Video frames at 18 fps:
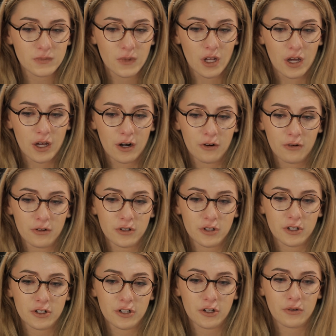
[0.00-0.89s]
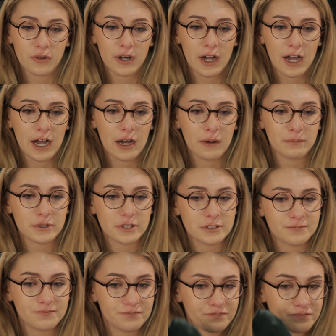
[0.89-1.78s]
I don't really know what
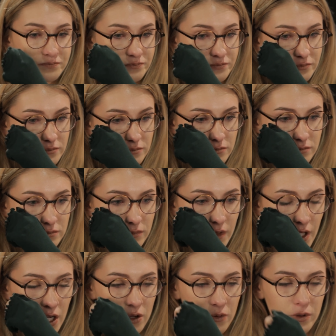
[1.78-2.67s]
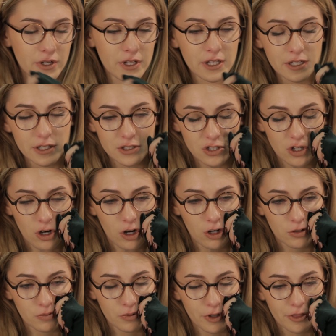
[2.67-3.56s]
happened when he
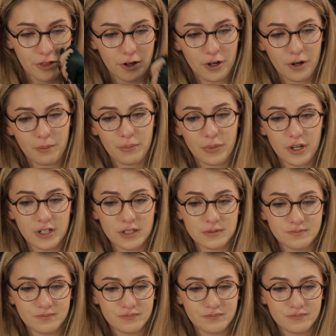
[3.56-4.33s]
talked with her, but